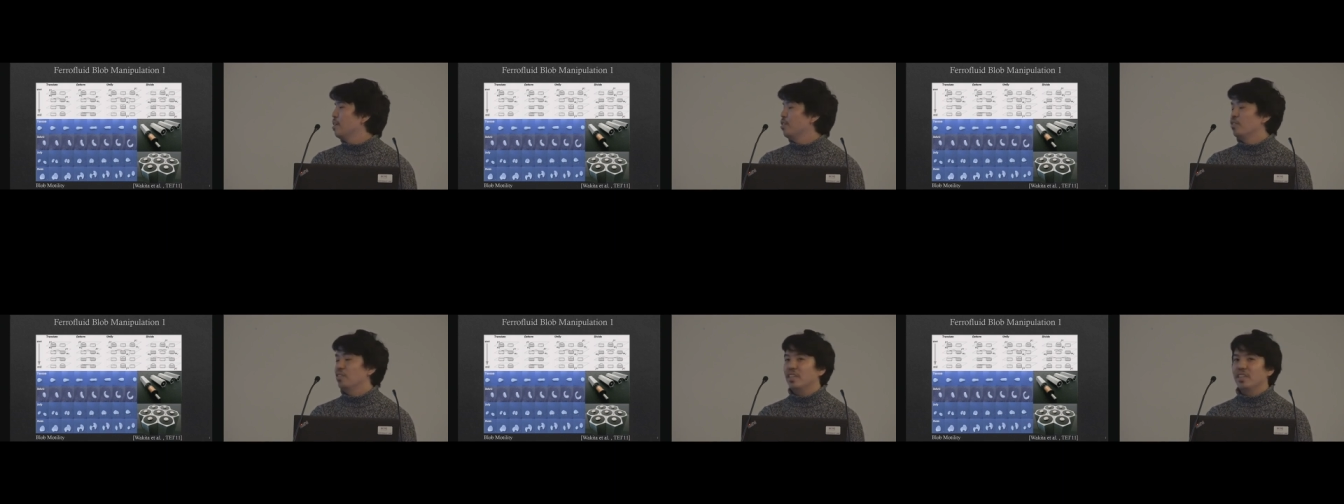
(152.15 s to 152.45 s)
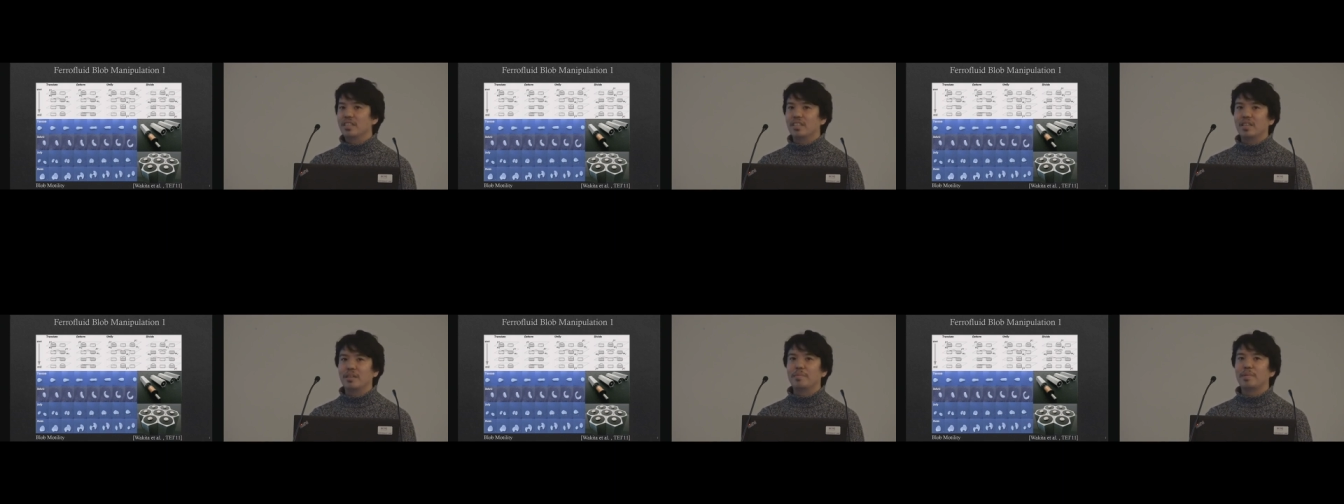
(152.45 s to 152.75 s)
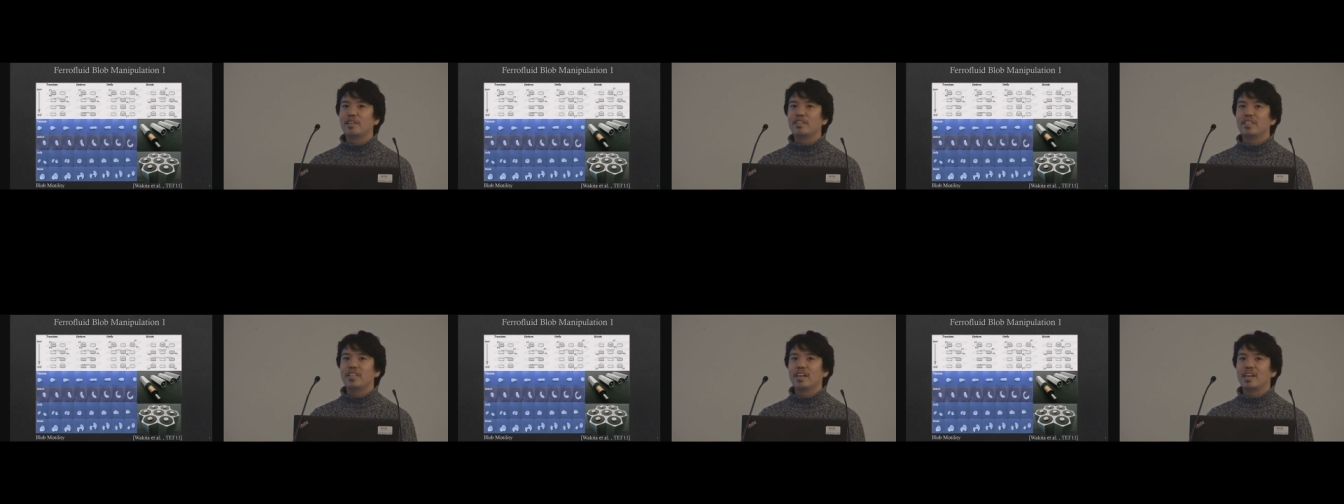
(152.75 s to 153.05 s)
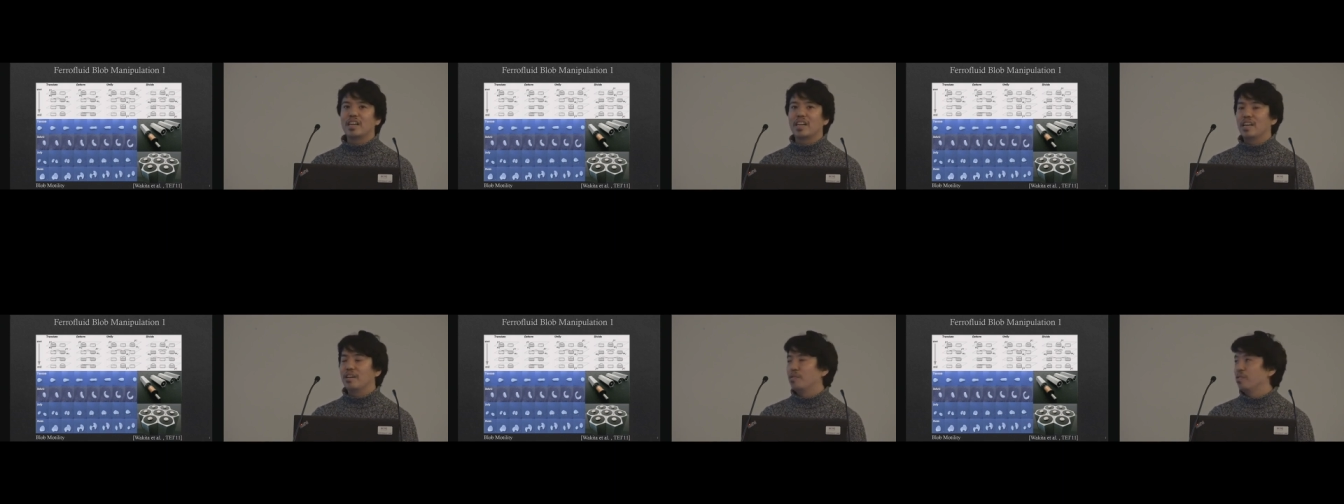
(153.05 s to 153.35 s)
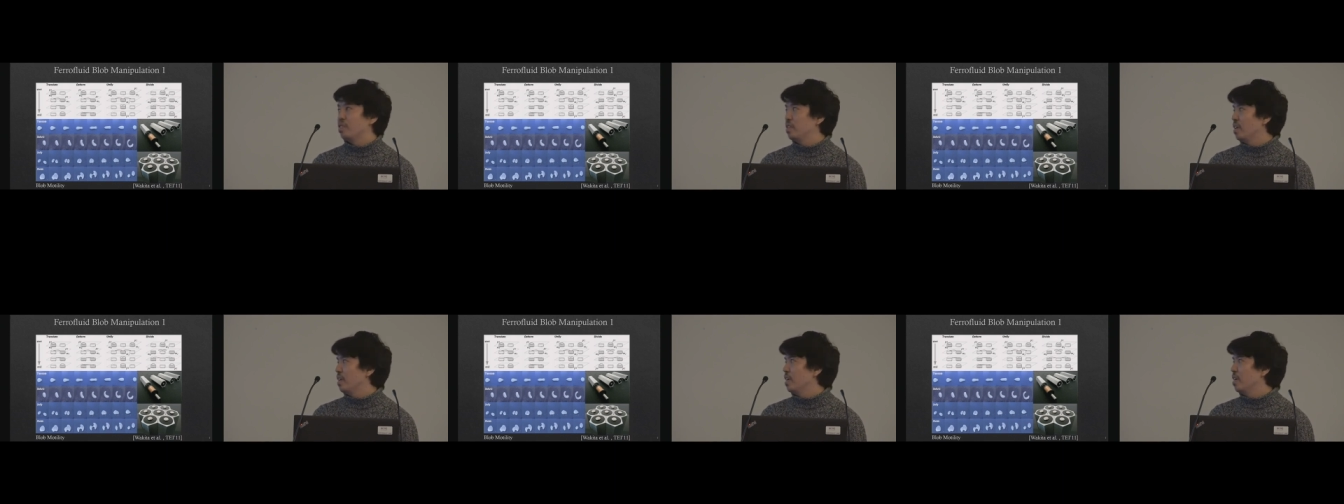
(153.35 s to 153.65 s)
using the multi-array
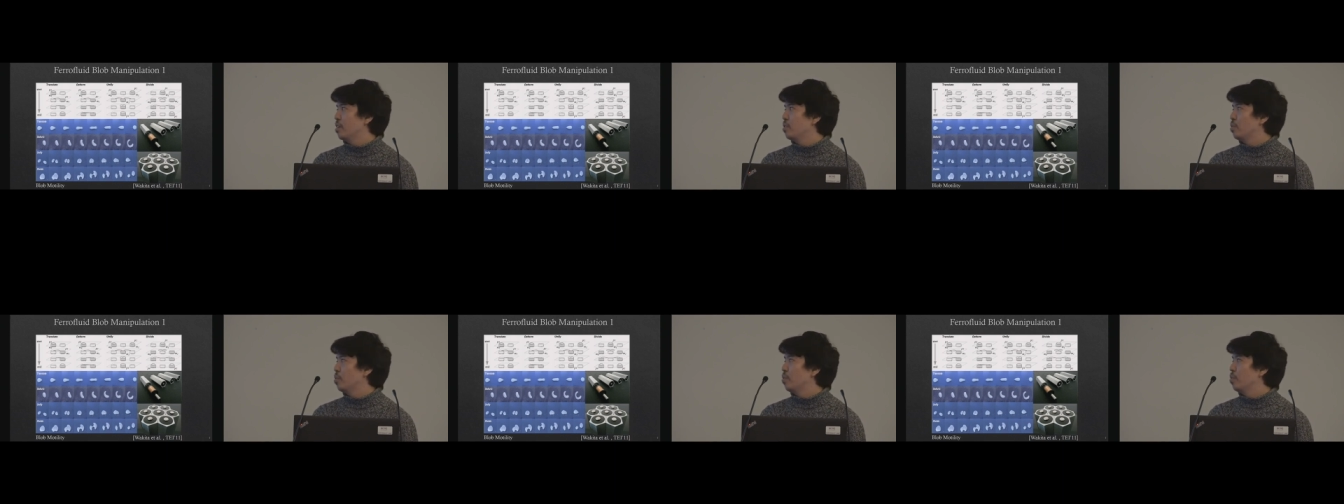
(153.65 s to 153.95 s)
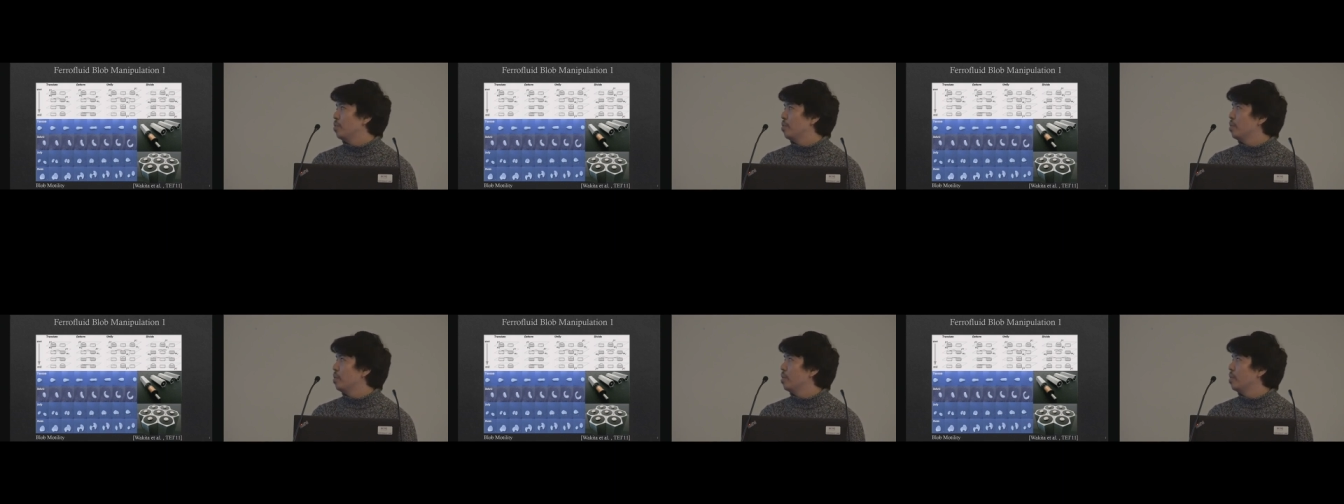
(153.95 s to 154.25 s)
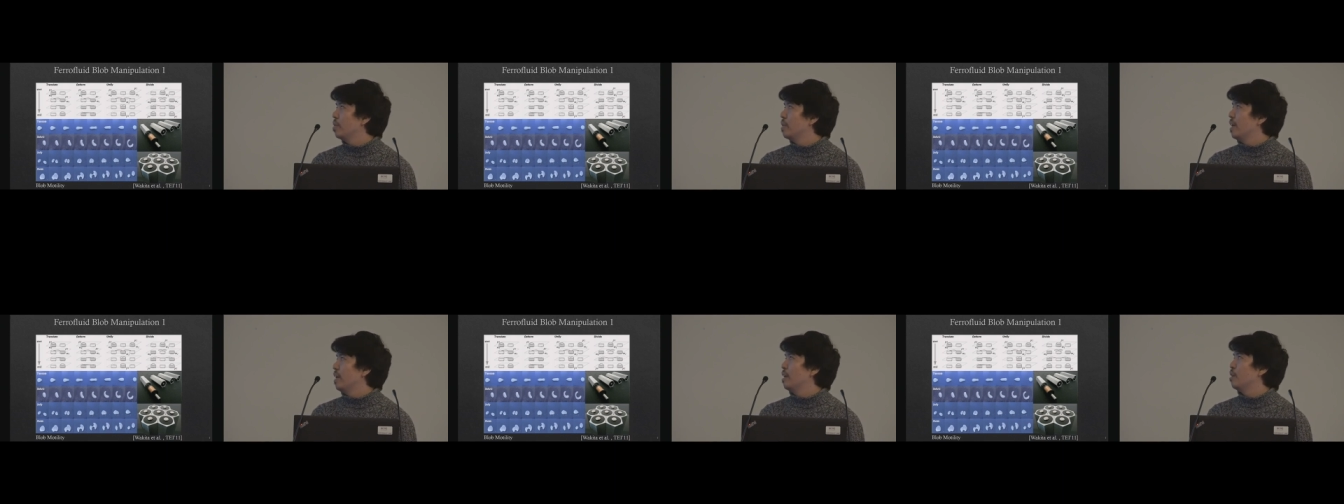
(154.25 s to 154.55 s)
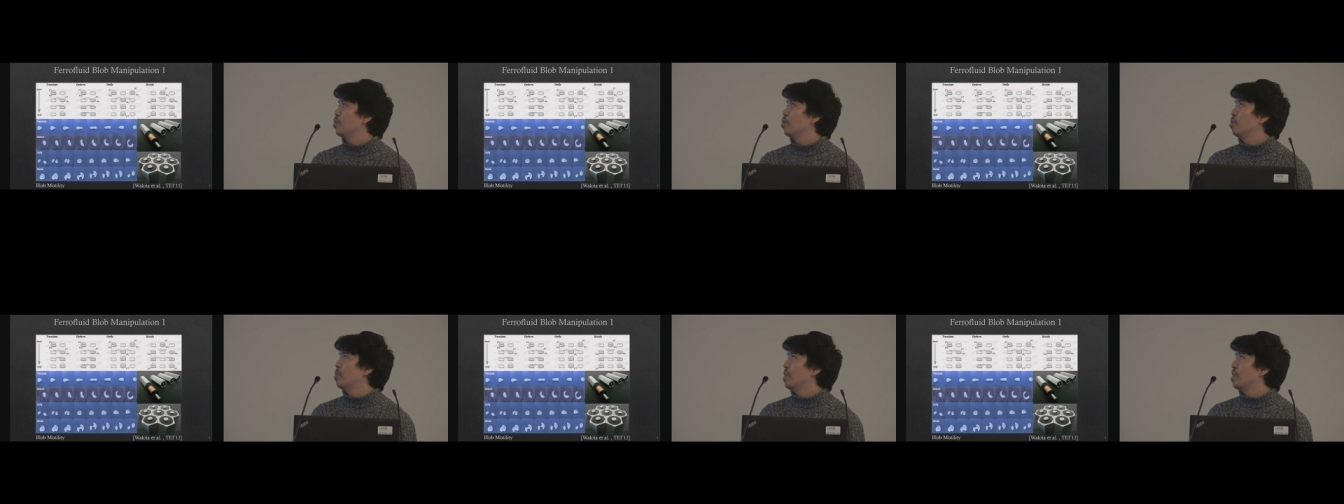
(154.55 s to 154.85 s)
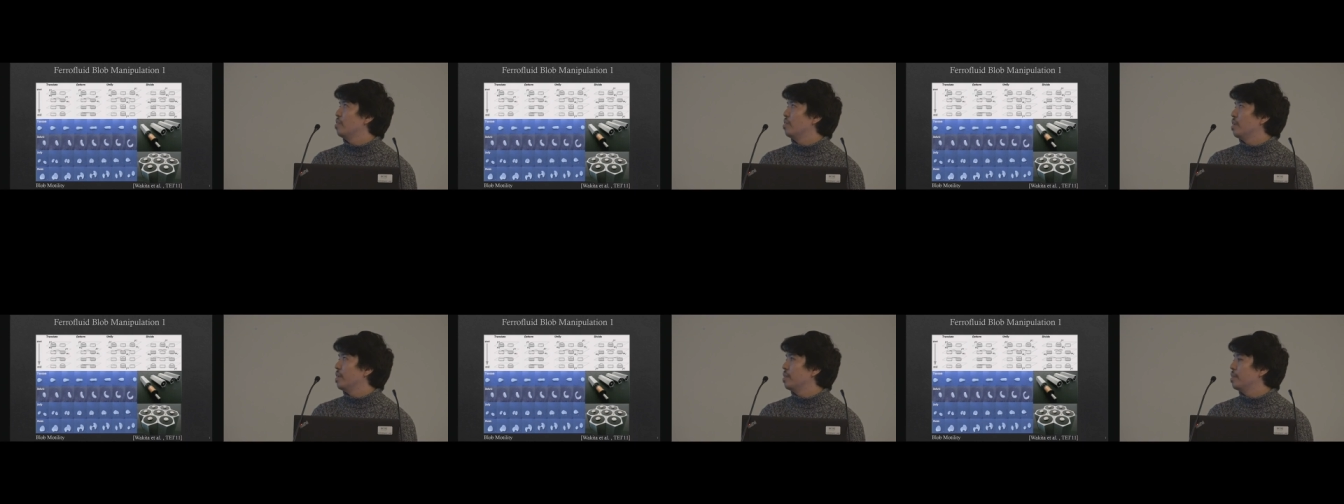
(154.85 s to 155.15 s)
of the
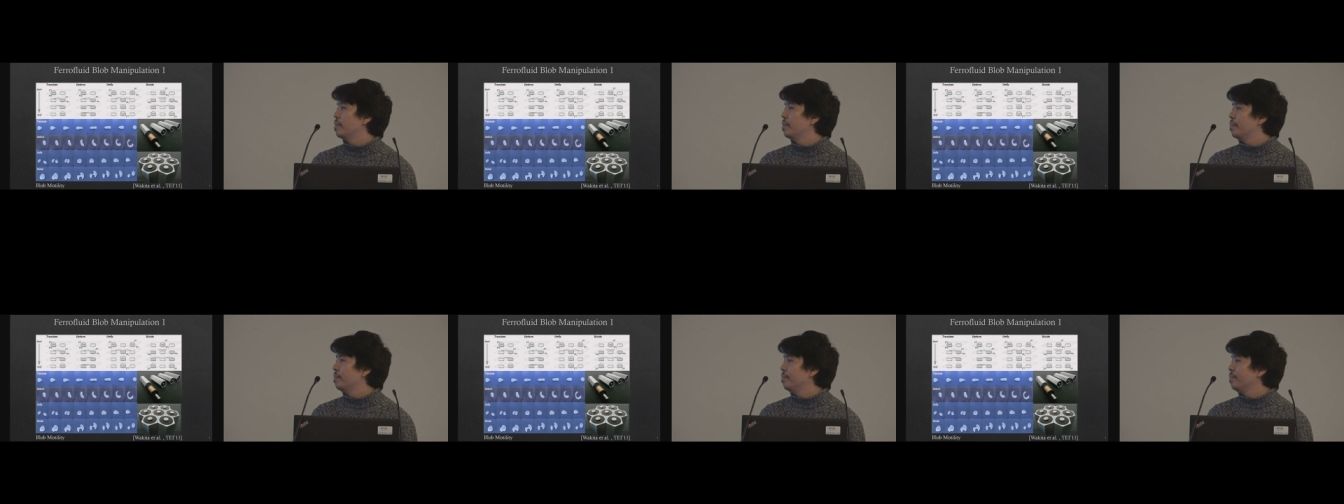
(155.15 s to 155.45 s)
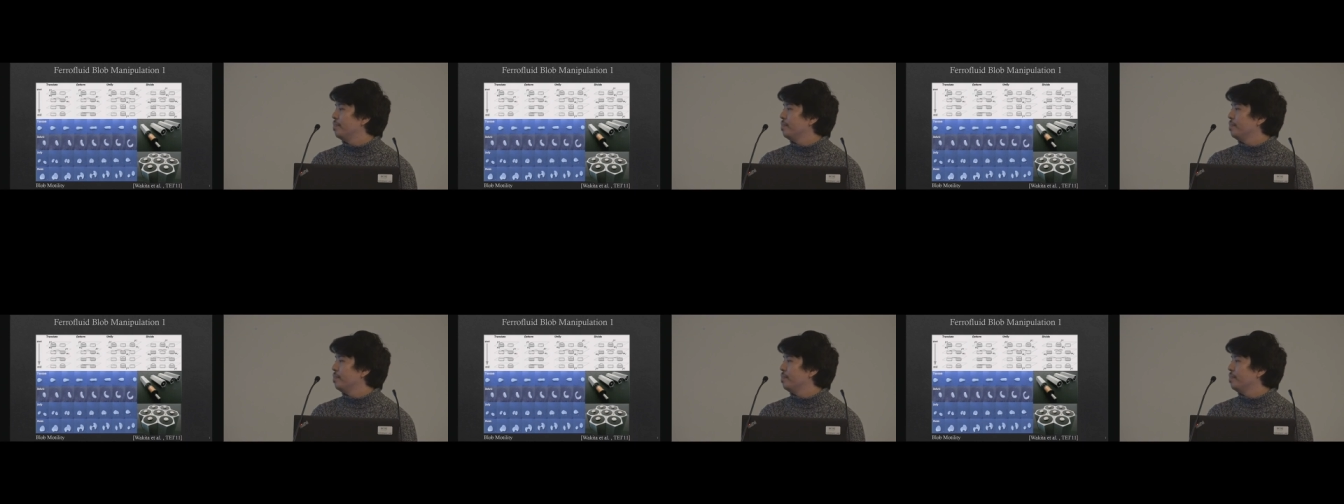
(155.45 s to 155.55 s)
electromagnet.